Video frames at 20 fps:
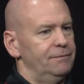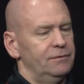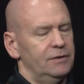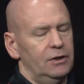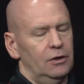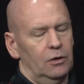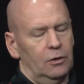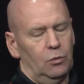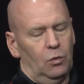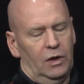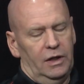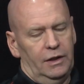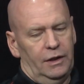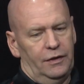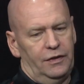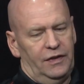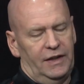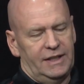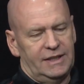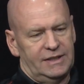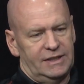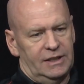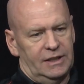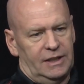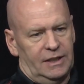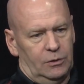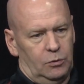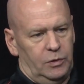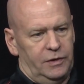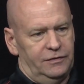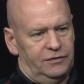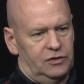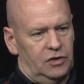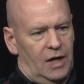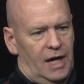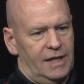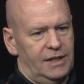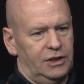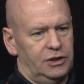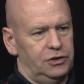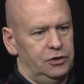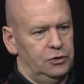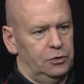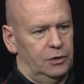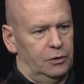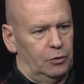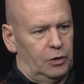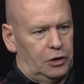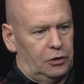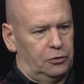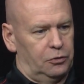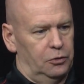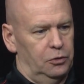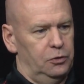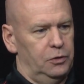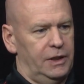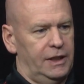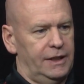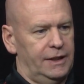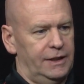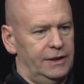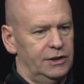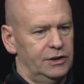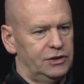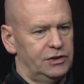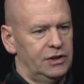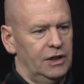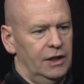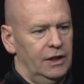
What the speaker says: And one of the things that we've tried to do in recruiting is